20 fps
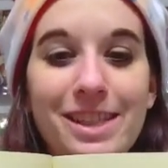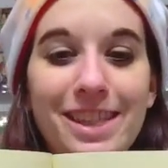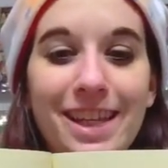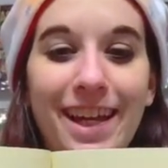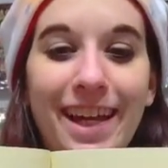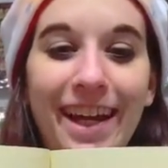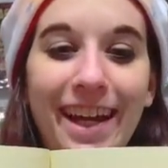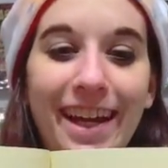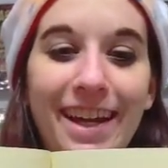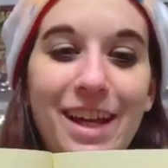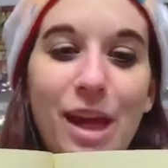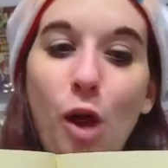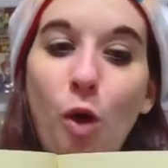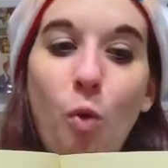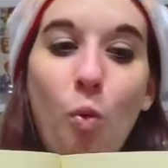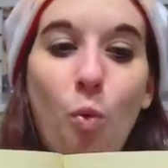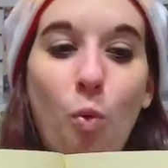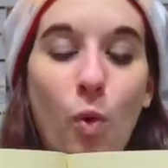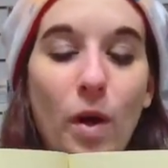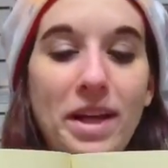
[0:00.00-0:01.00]
like,
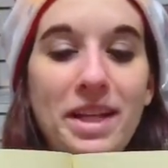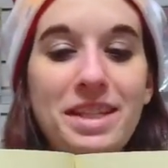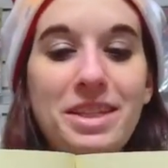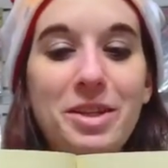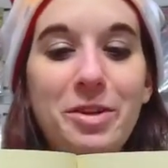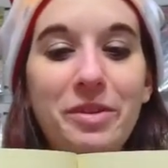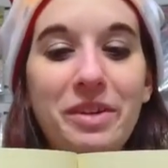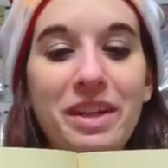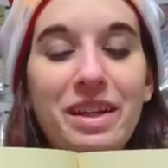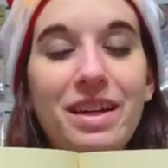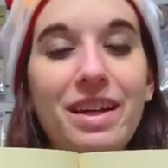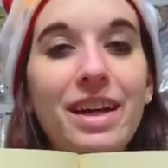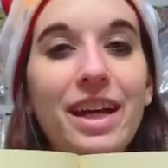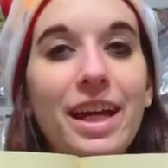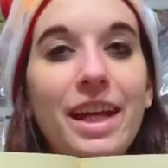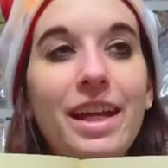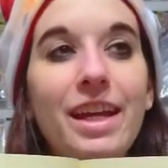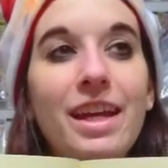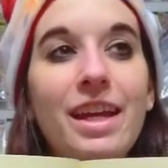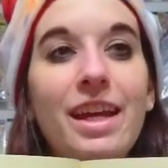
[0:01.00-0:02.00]
what is going
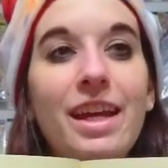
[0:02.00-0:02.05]
on?